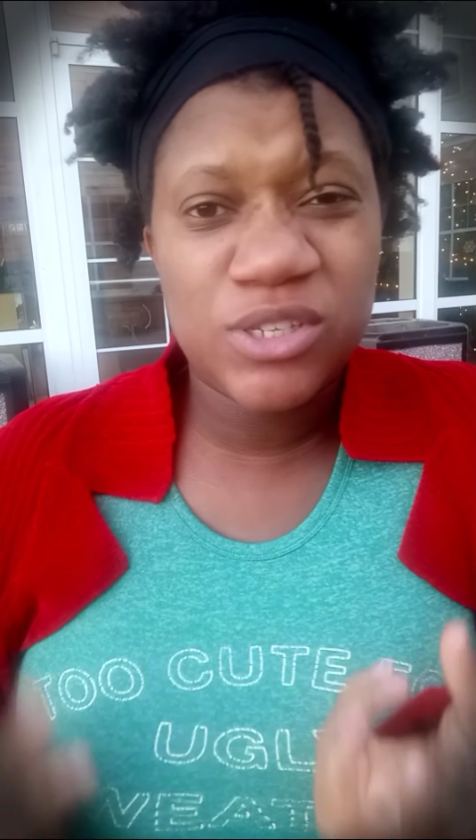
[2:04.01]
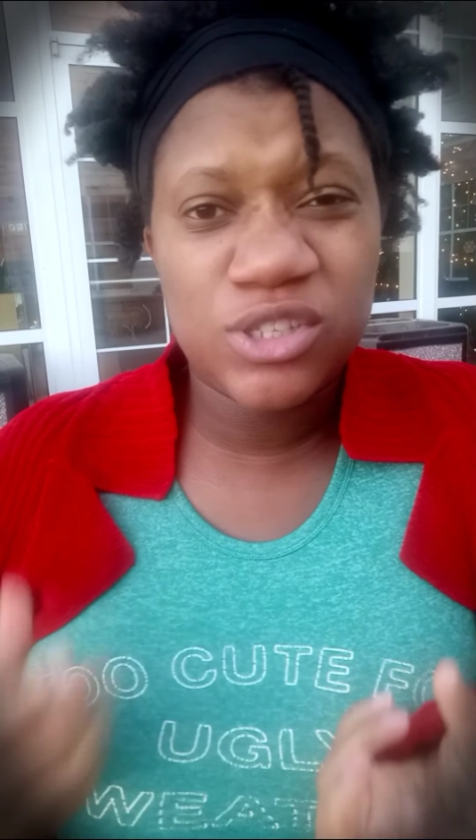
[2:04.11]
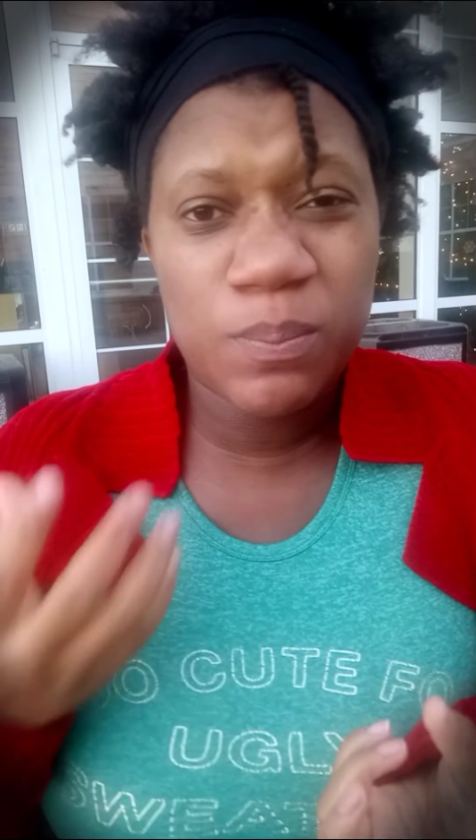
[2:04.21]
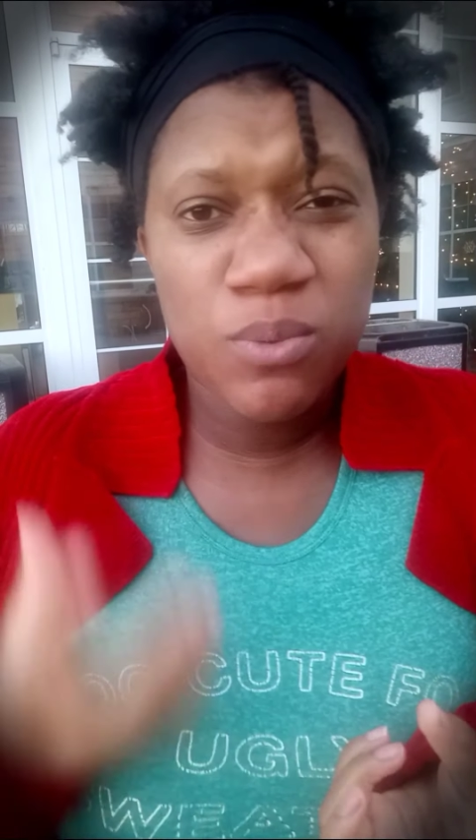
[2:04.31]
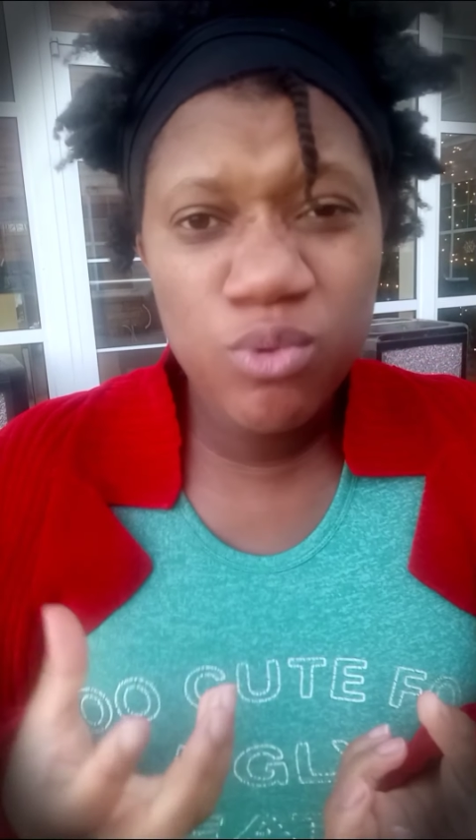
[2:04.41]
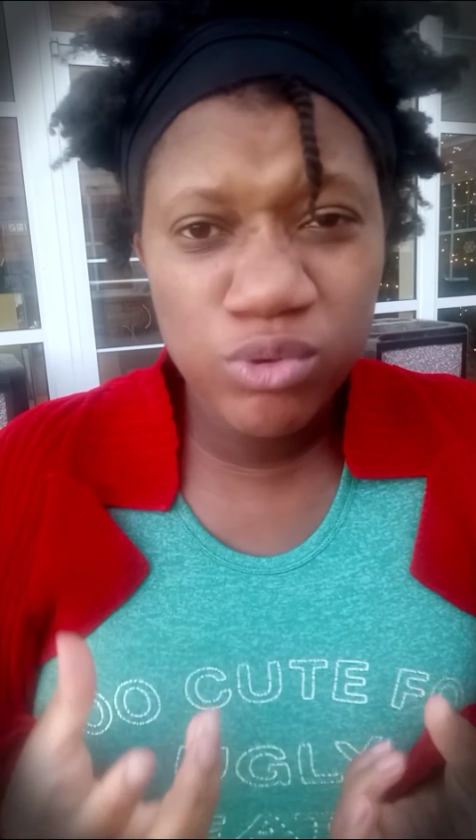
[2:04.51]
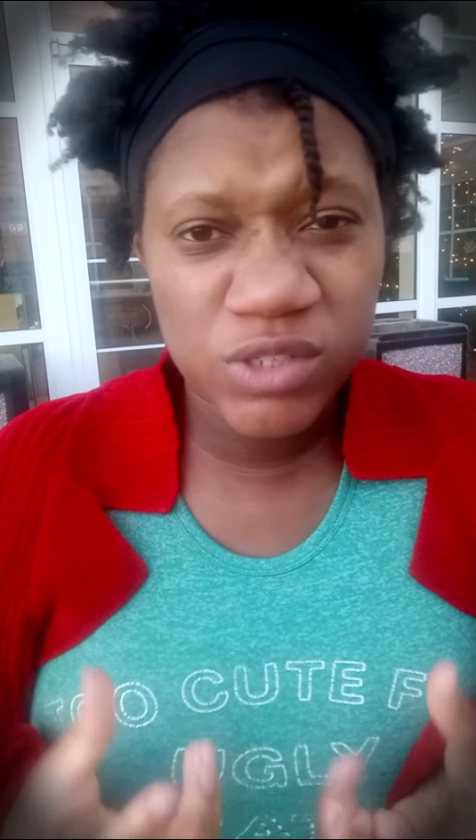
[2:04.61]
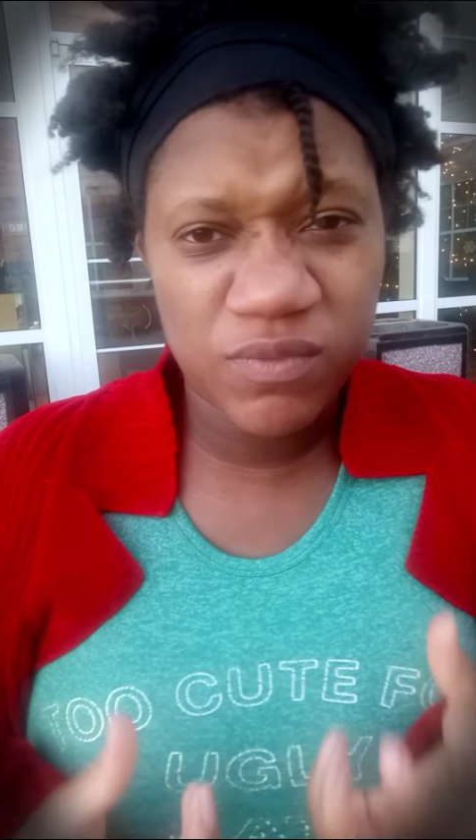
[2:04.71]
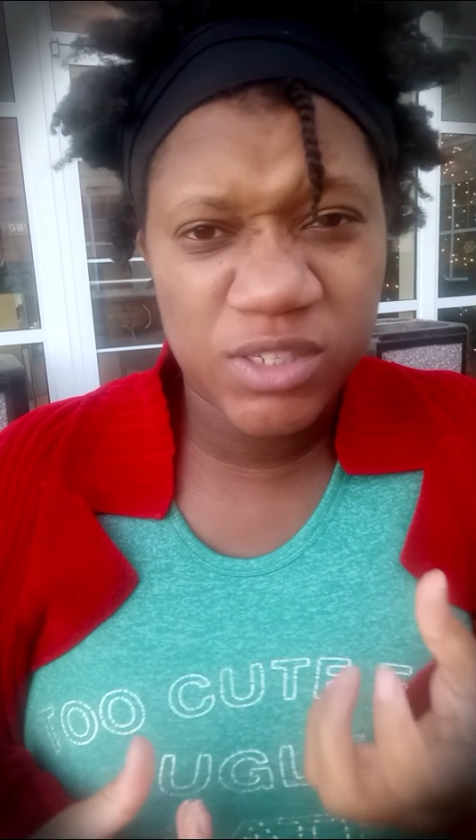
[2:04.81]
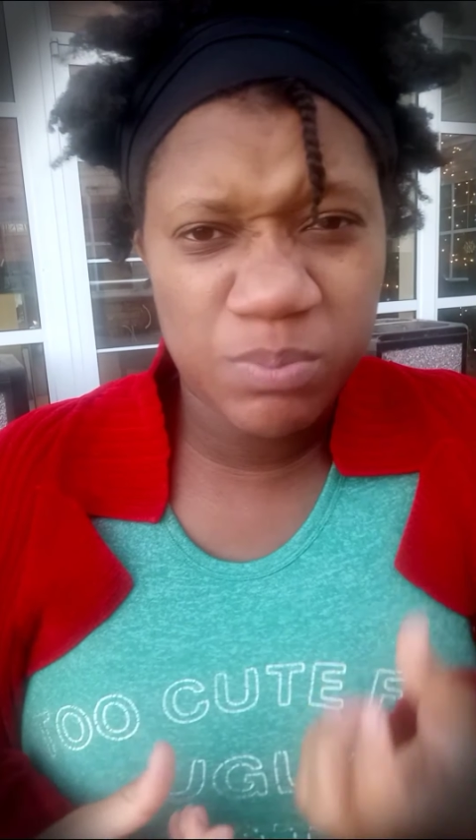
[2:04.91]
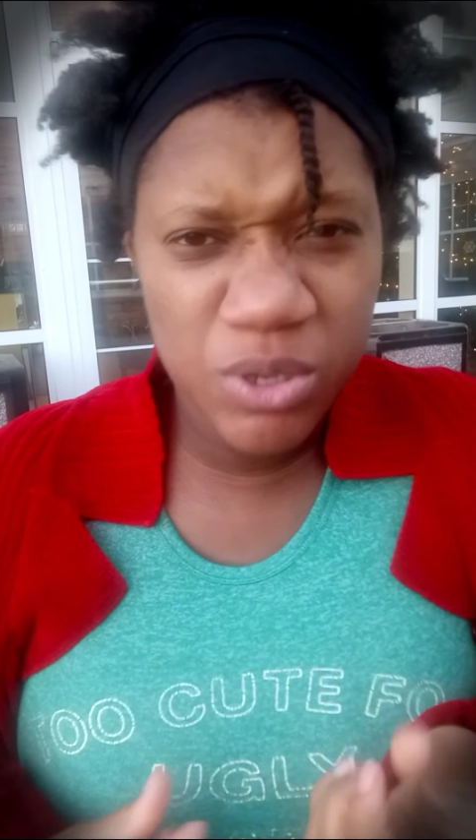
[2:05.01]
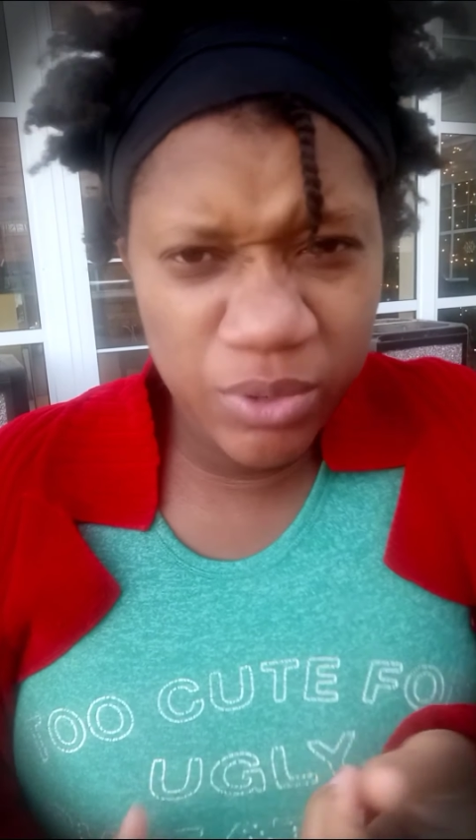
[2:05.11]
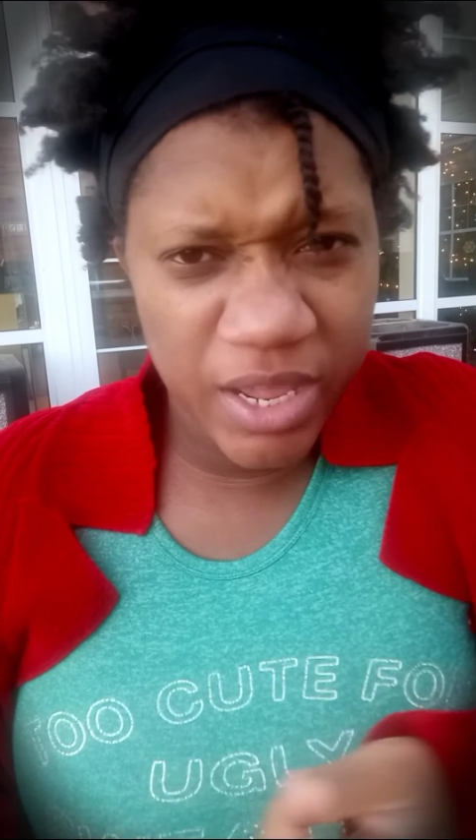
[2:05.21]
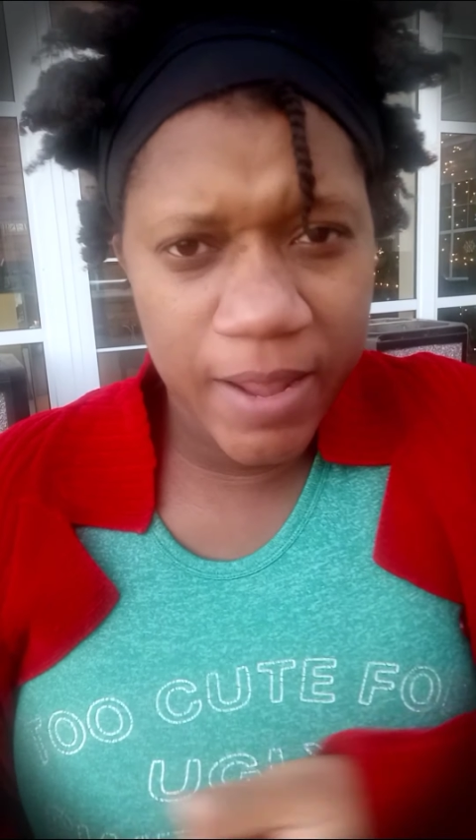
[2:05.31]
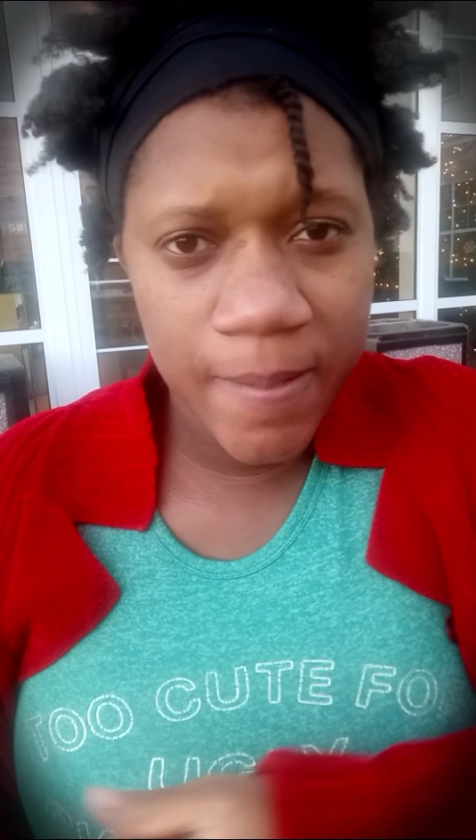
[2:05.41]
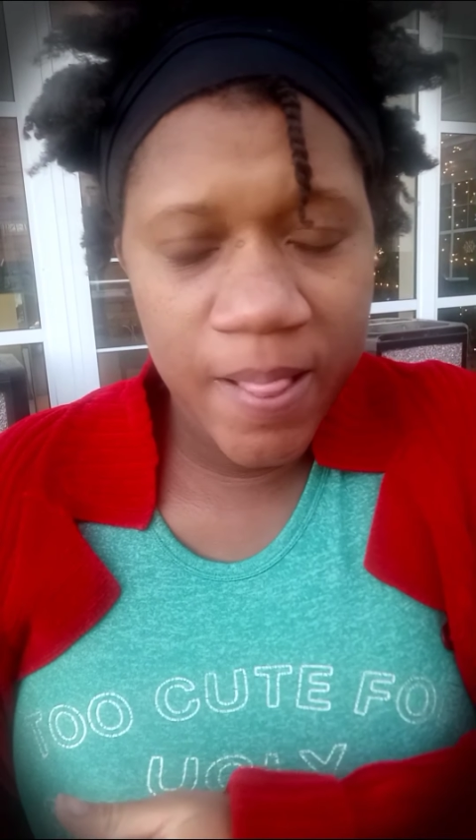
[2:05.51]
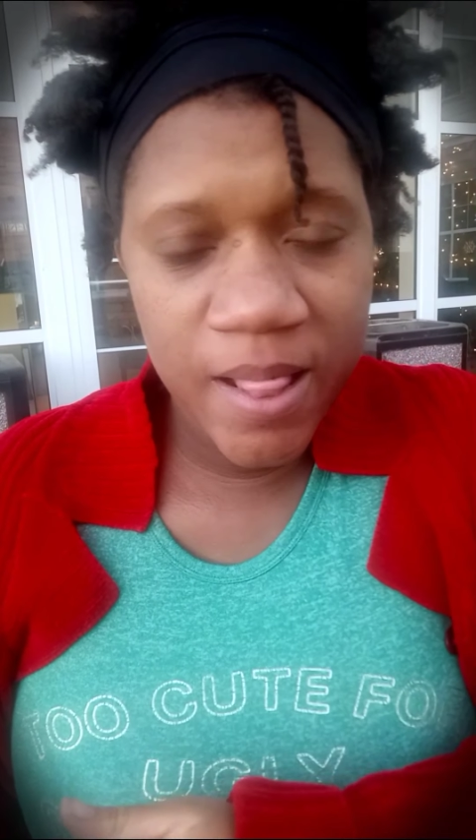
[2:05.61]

into the pools of its beauty.